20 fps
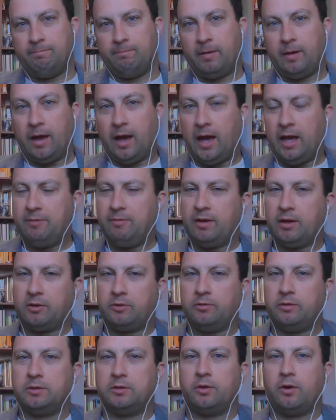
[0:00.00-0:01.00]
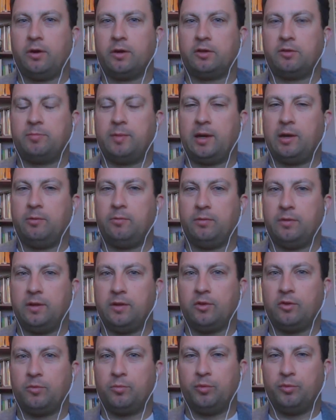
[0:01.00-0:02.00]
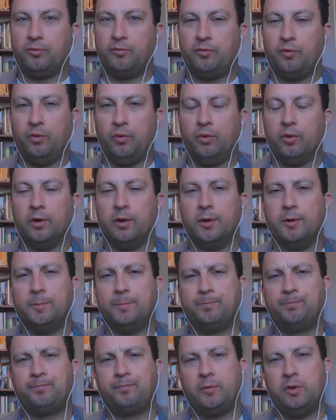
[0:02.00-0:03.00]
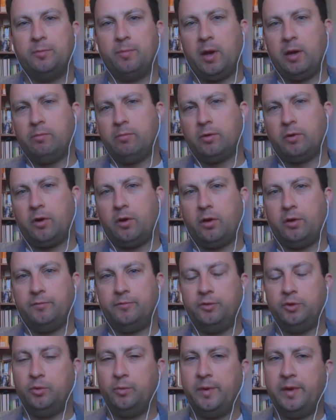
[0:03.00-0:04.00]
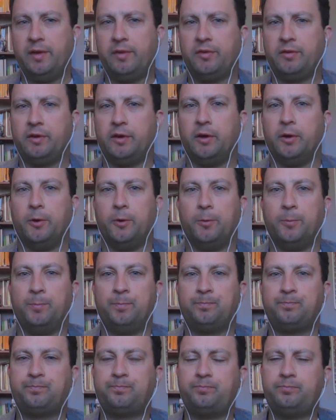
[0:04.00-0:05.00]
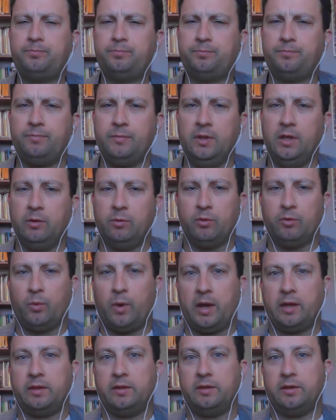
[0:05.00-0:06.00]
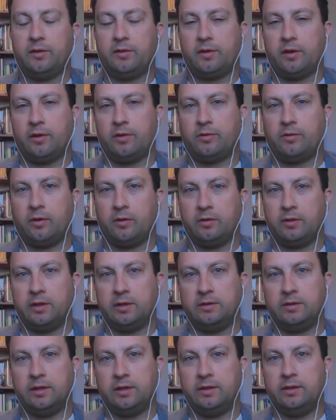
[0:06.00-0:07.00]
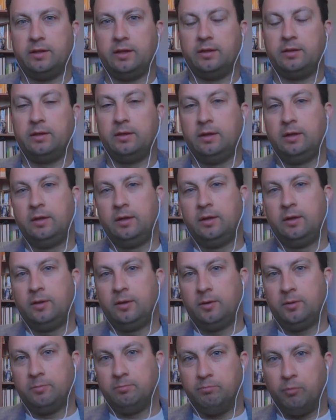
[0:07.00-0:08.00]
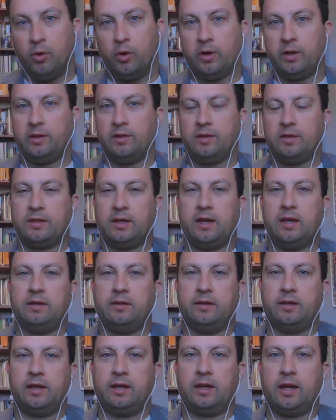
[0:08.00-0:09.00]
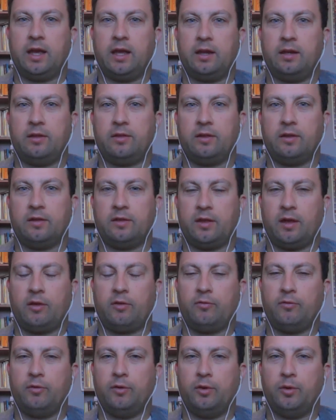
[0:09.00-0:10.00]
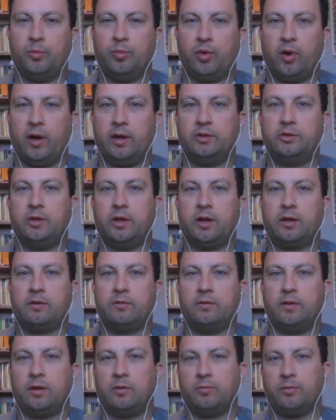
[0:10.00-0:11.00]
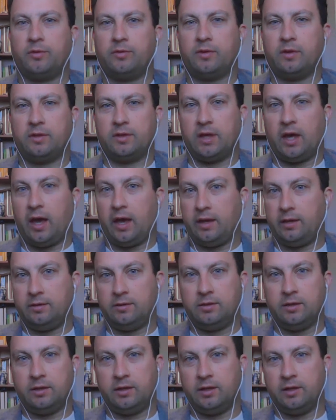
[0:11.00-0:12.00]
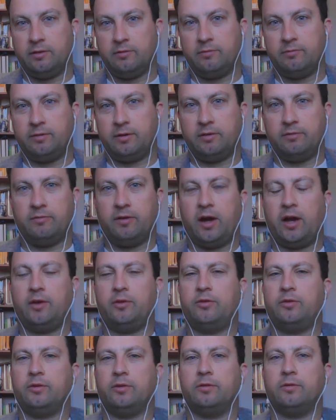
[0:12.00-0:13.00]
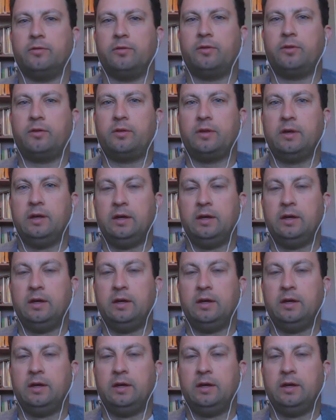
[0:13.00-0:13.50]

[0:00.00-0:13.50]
I've actually talked about this before. You might recall a few weeks ago, it was widely discussed on LinkedIn that Morgan Stanley had had a successful project that was designed to give advisors